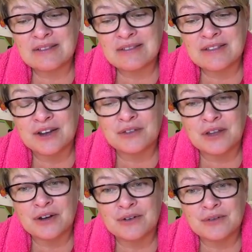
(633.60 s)
they're
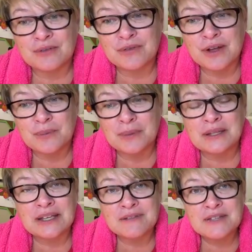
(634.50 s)
they're they're
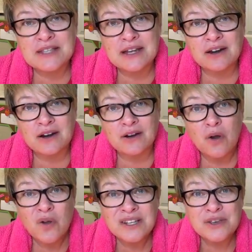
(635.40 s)
beliefs that are
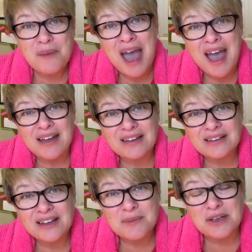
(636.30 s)
holding you back.
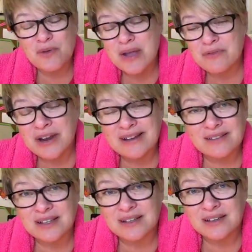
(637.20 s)
I mean, quite
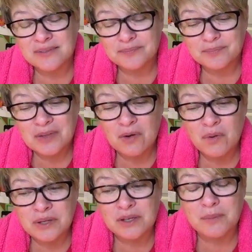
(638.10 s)
frankly, they're
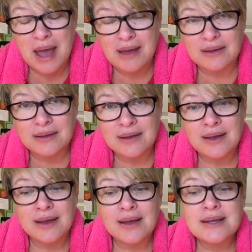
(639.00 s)
holding you back.
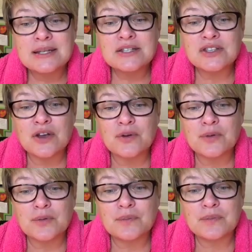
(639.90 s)

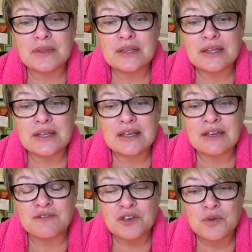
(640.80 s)
So
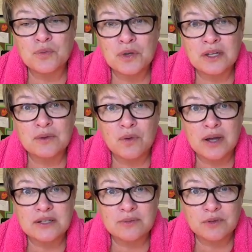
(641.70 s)
if you really
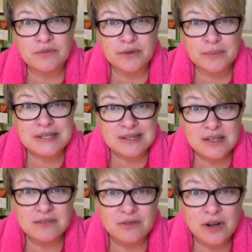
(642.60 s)
want to move your
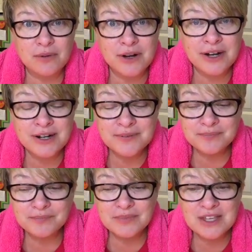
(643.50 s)
business forward,
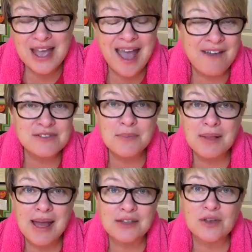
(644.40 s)
you have to
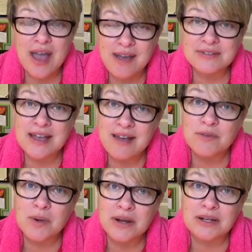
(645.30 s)
plan. You have to have
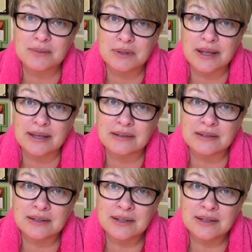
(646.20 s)
a marketing plan.